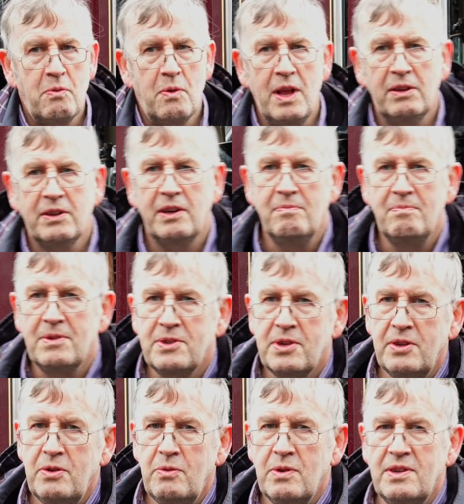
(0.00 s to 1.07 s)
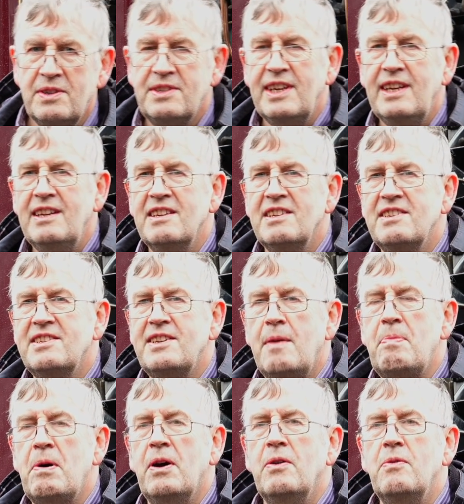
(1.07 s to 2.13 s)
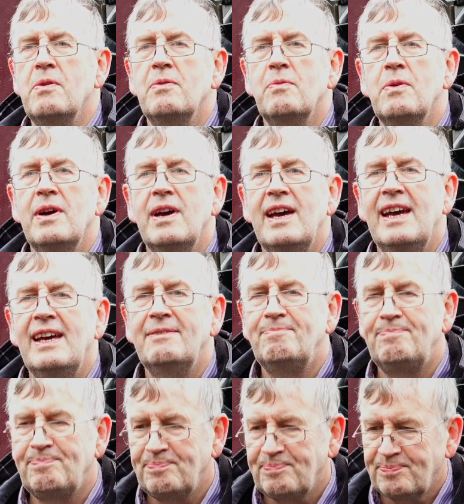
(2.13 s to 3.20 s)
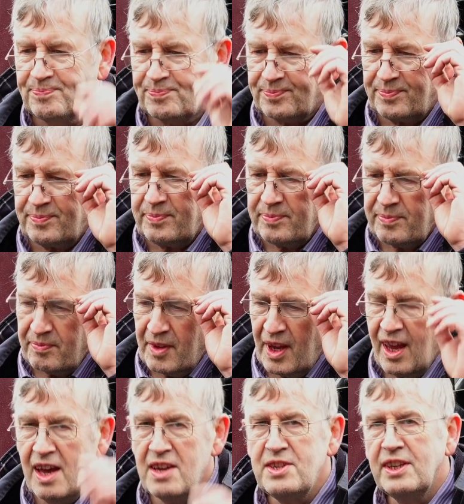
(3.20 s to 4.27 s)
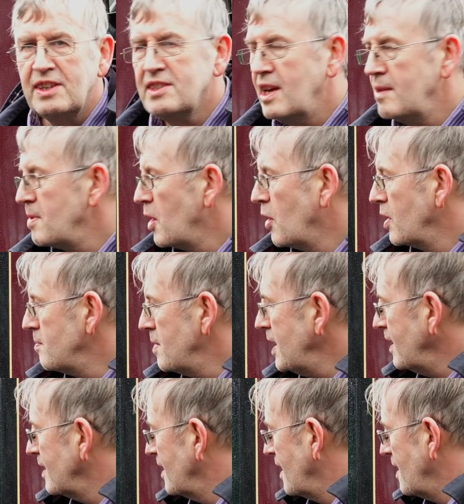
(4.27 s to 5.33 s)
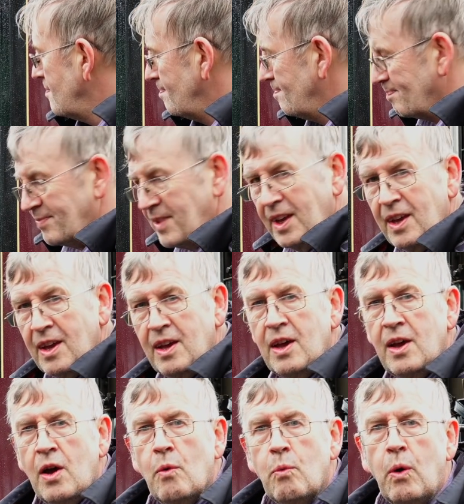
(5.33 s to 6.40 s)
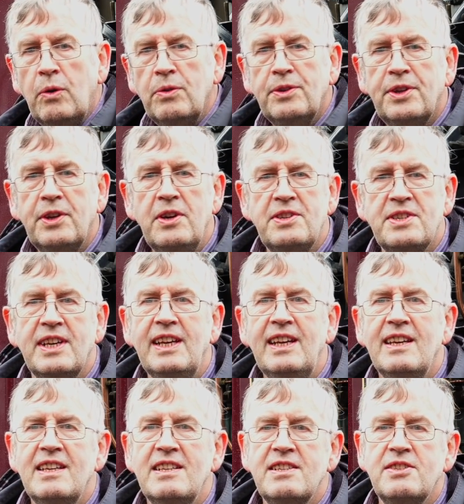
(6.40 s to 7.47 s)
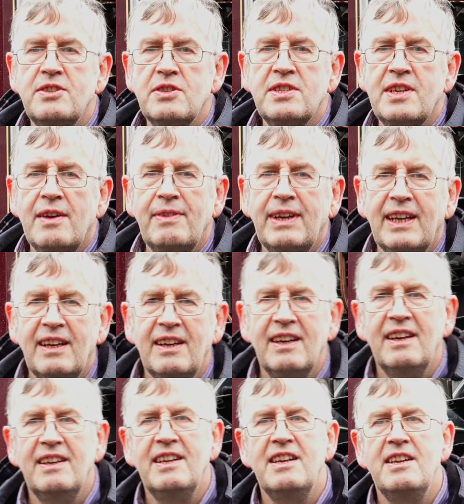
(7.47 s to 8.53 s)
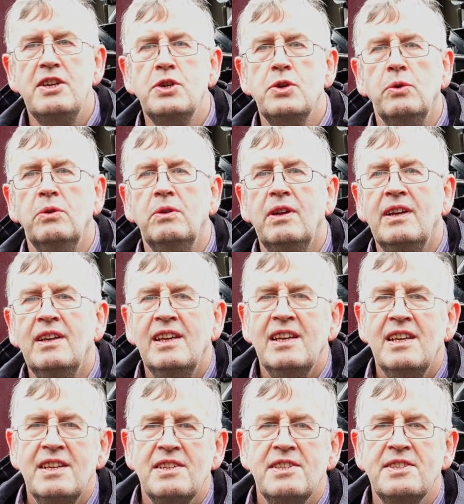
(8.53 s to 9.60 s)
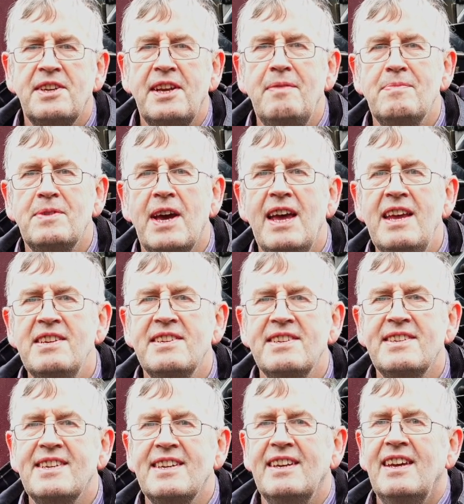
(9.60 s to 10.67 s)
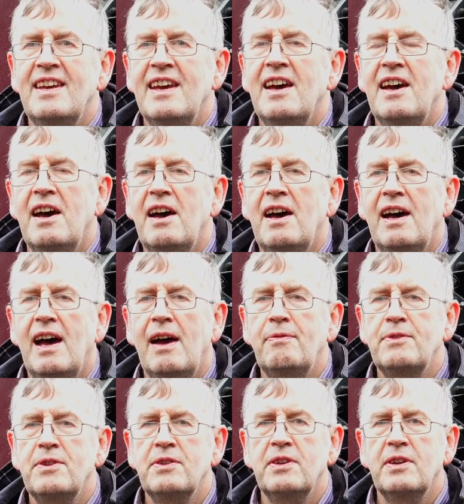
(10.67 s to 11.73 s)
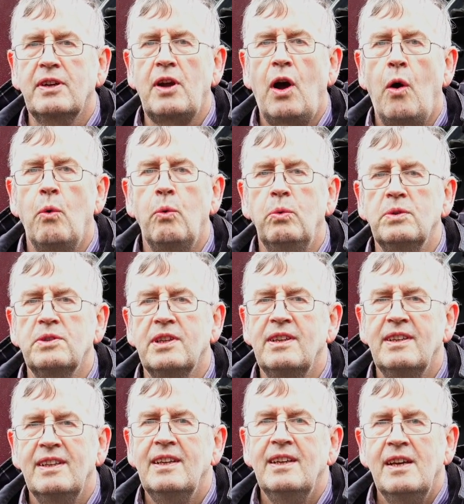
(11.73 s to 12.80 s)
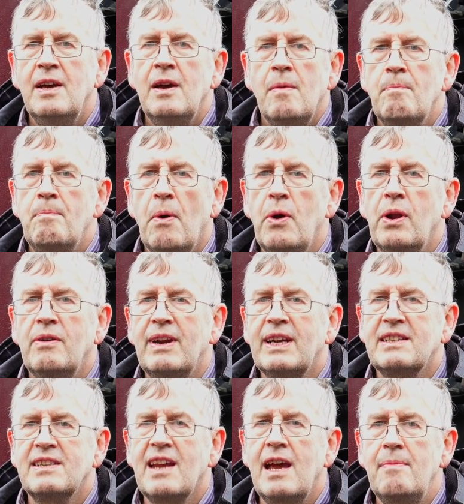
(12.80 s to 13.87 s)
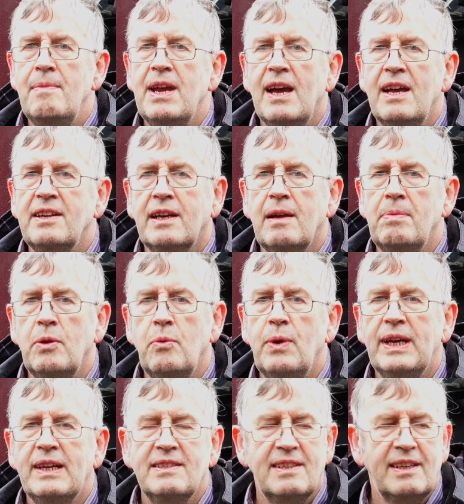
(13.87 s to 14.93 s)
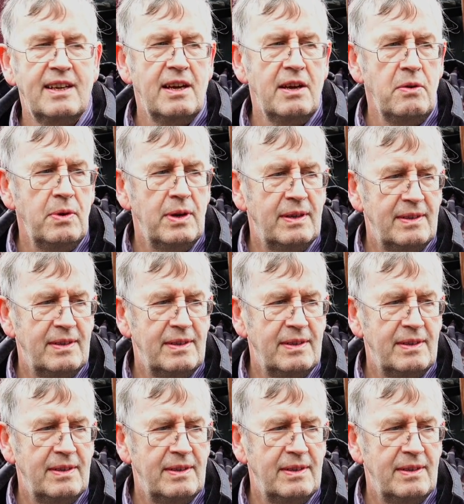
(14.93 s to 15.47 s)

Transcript: welcome to Dinas depot, where, as you can see behind me, 130 is just having an initial steam test after the cold boiler exam it had a couple of weeks ago.